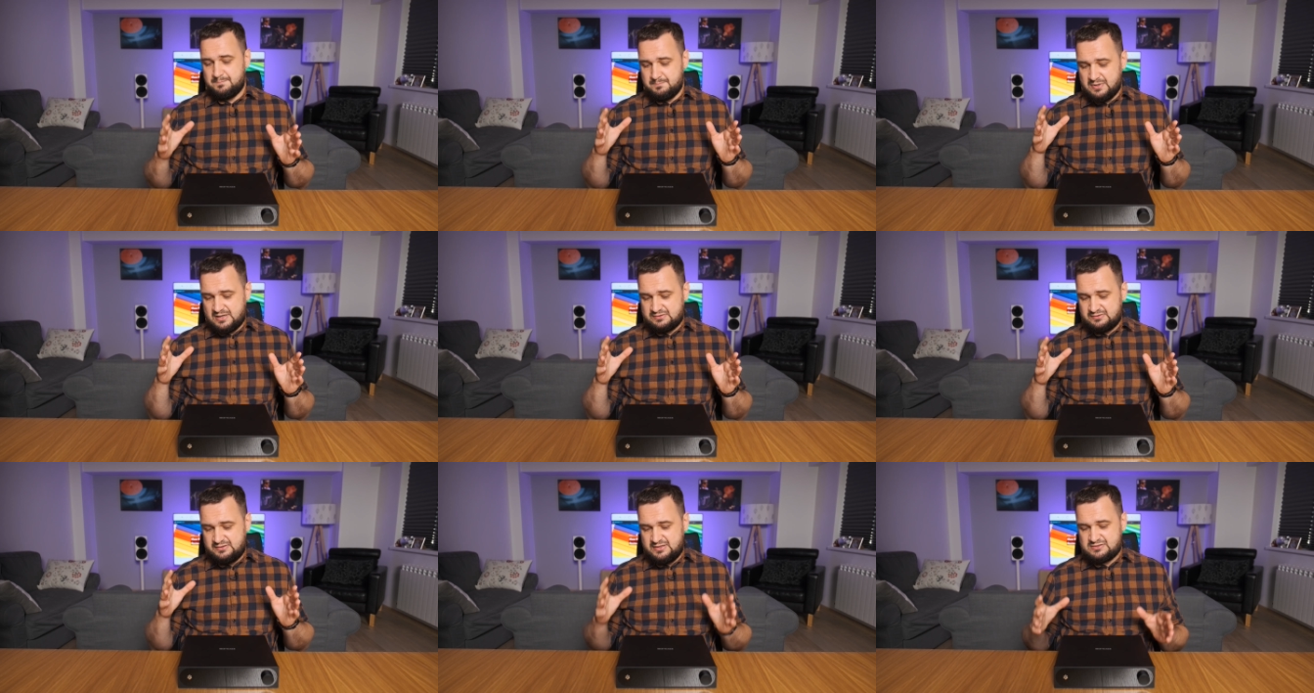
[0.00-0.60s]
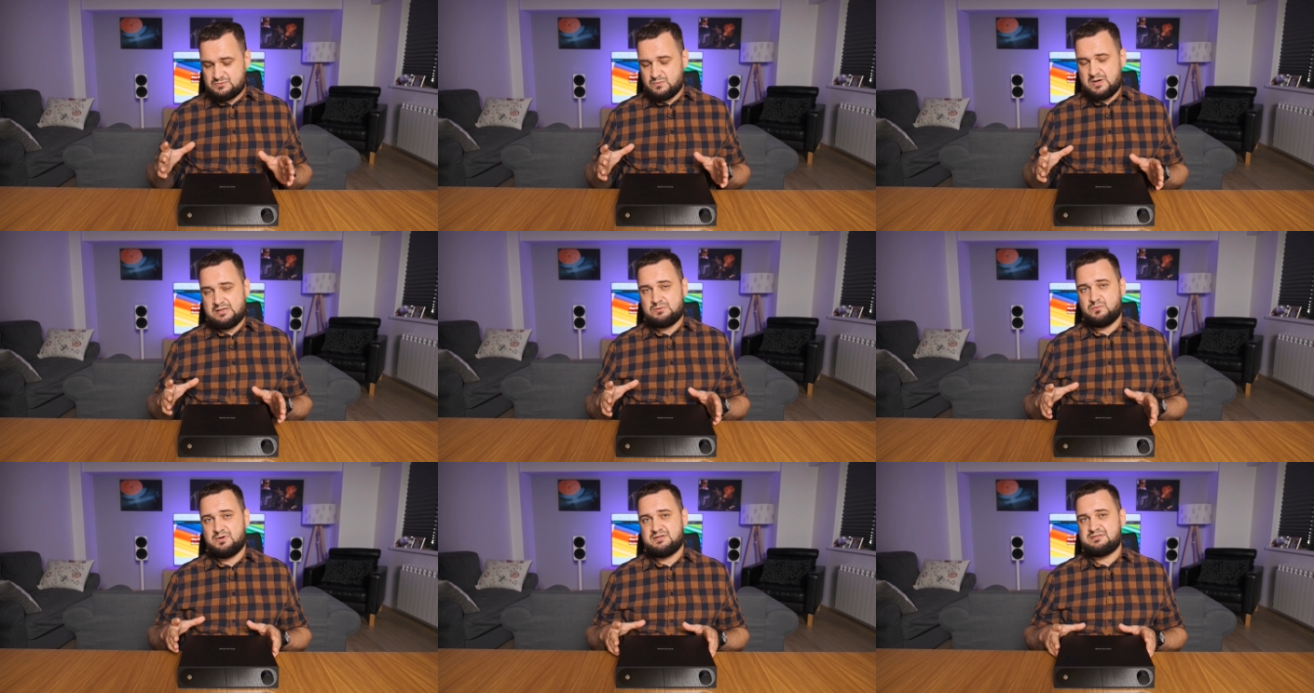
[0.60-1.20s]
but this
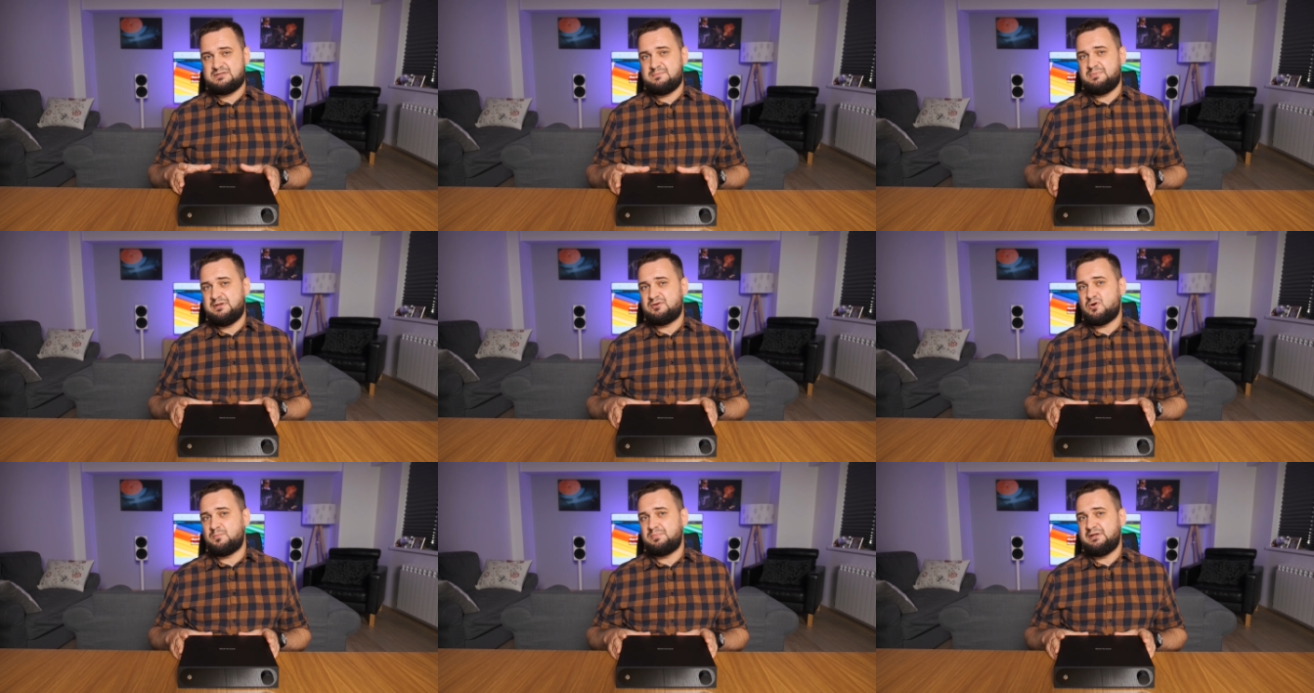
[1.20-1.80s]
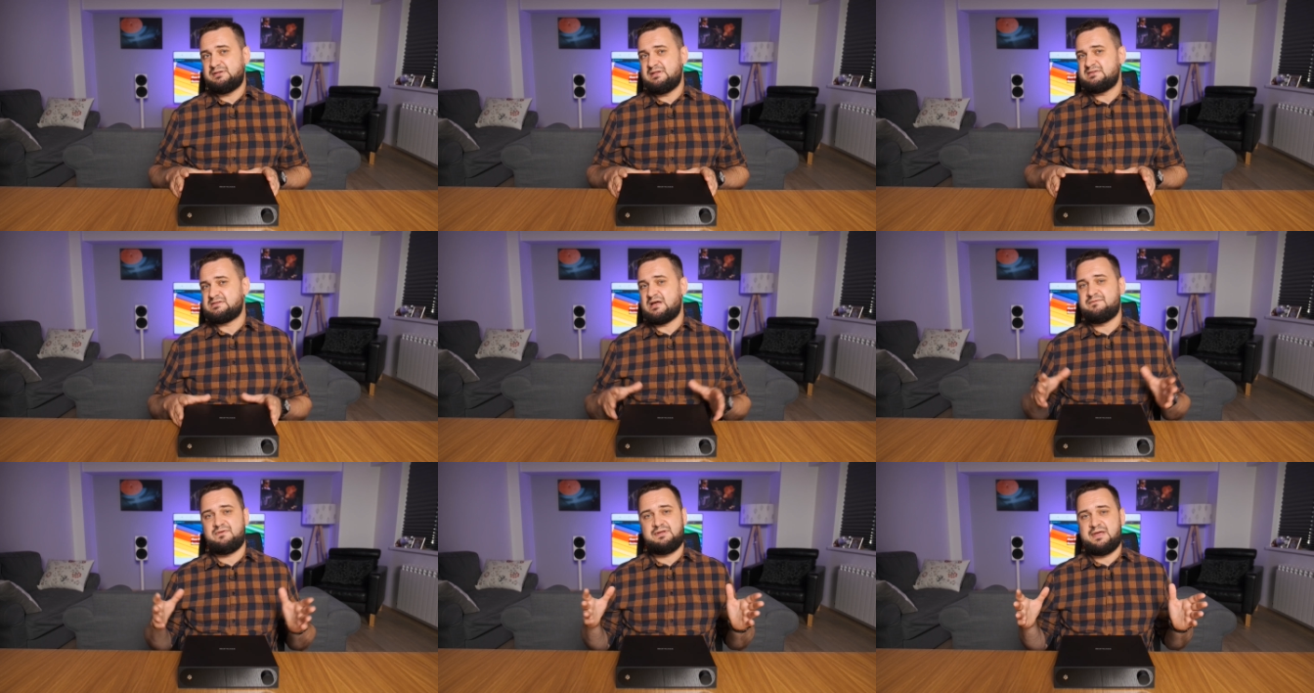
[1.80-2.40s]
one was simply completely
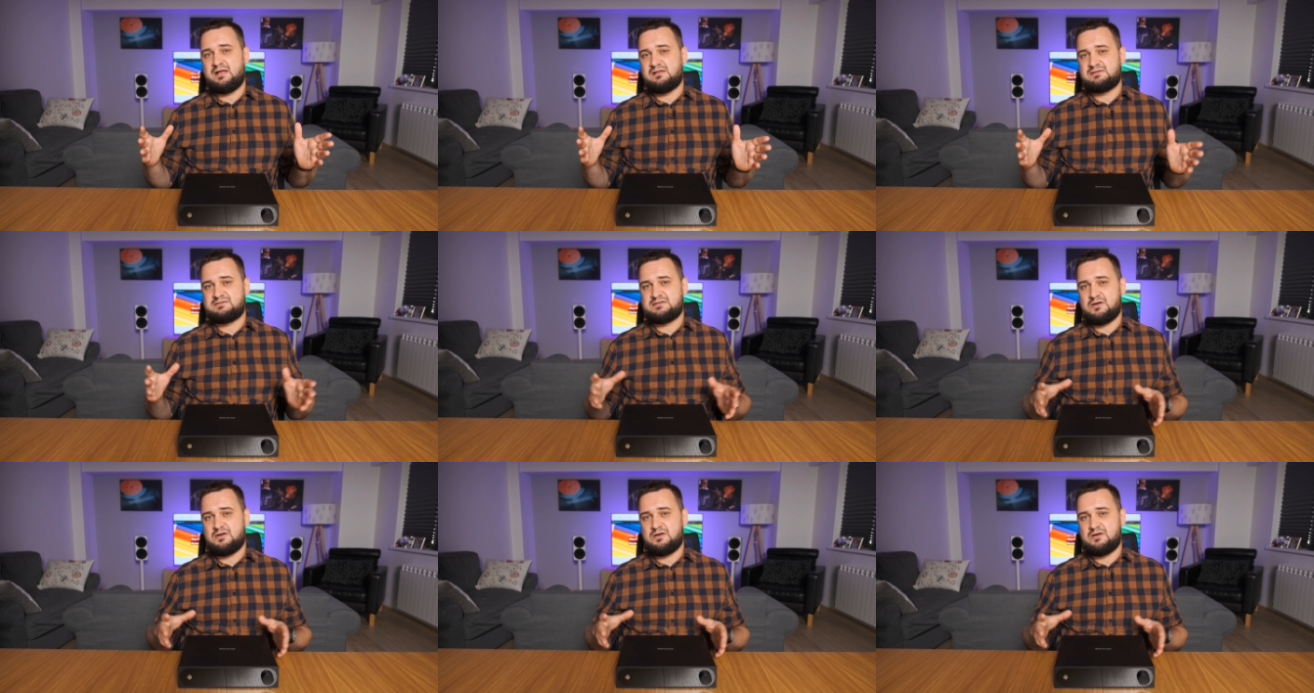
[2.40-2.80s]
something else.